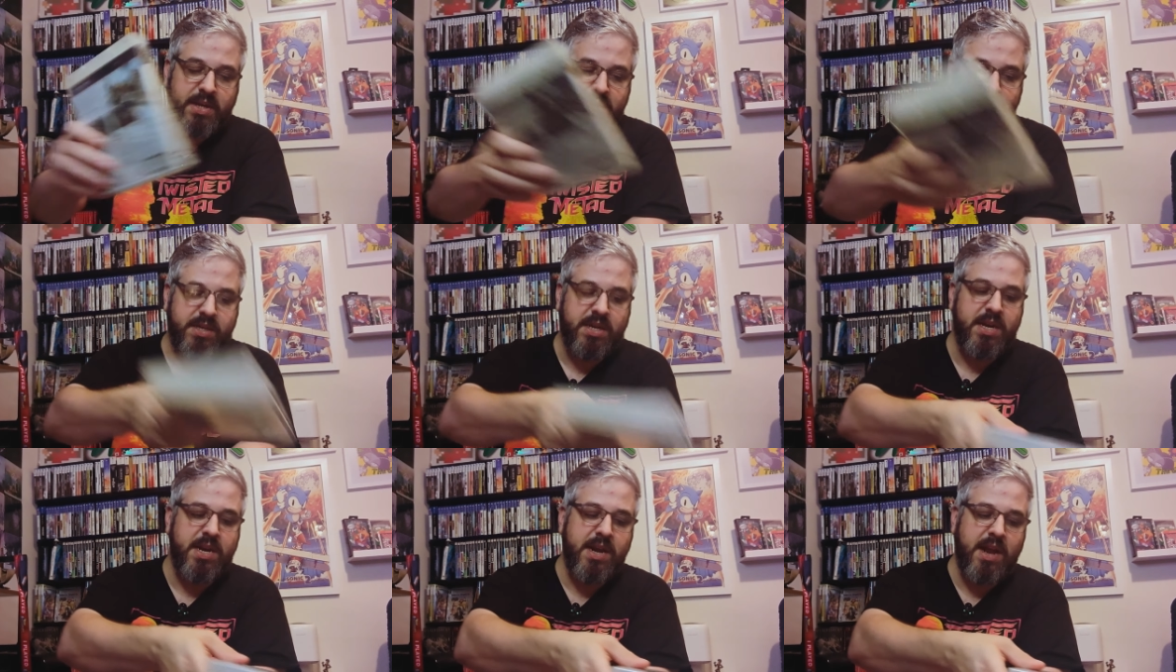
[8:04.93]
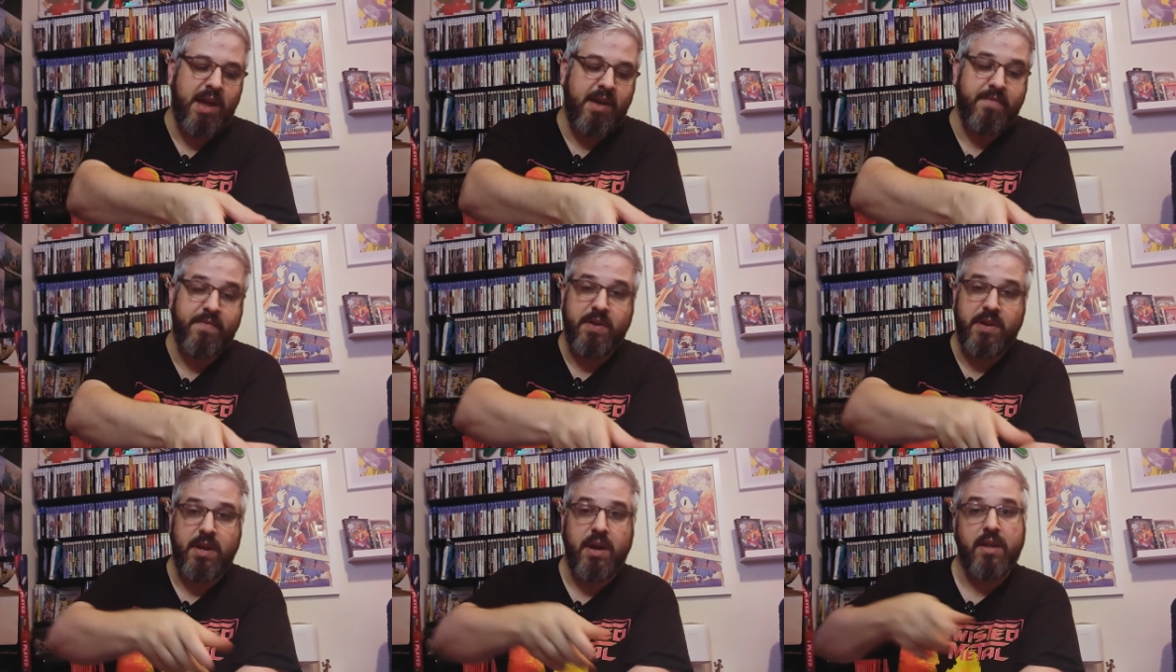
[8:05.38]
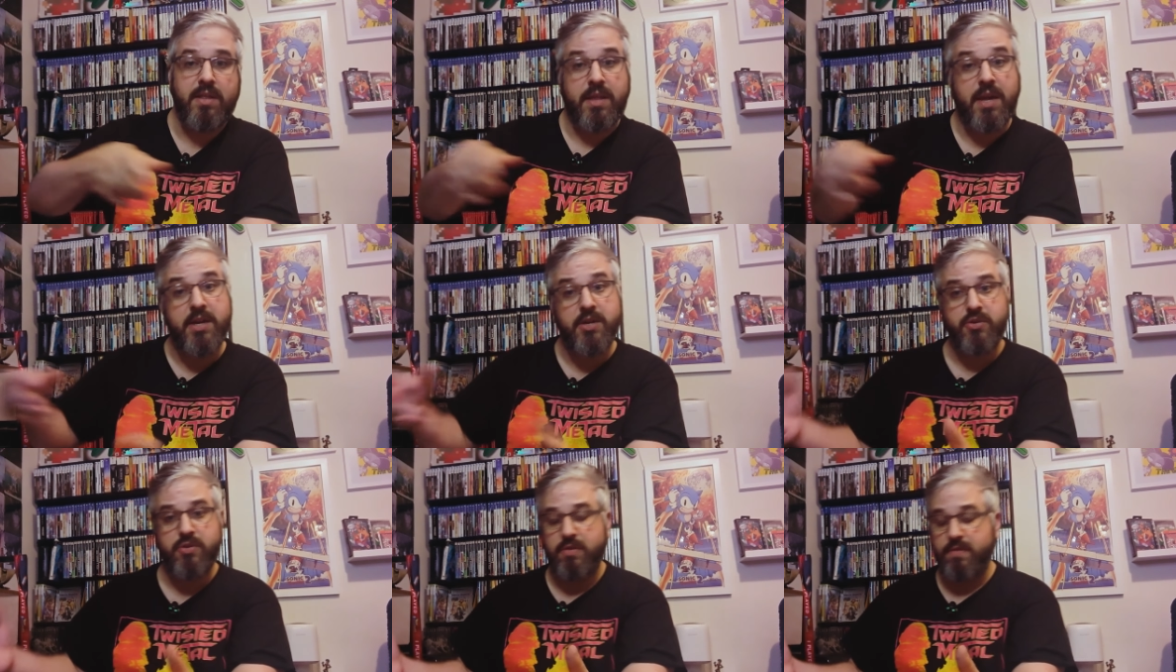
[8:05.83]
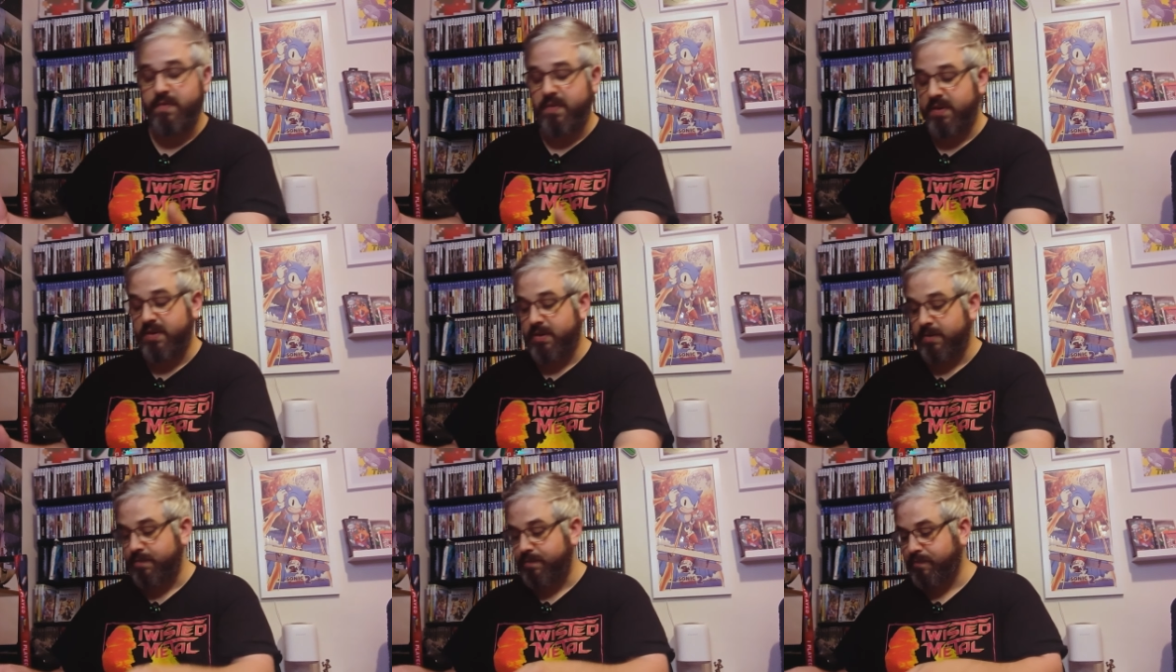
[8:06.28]
because they didn't have any online
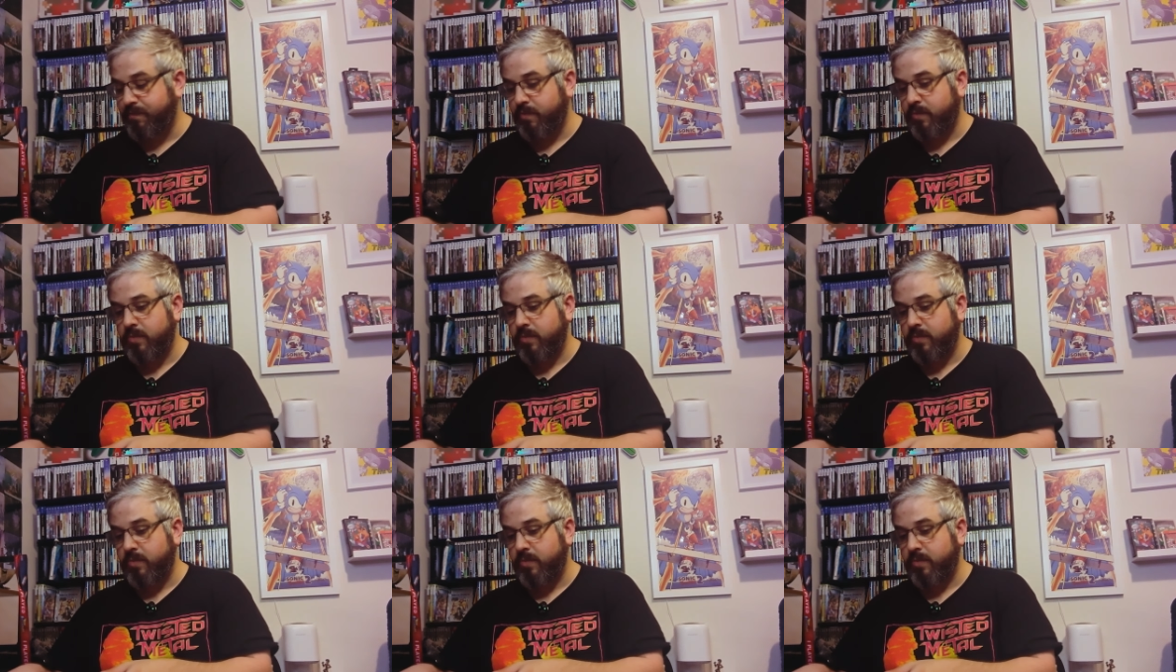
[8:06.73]
trophies.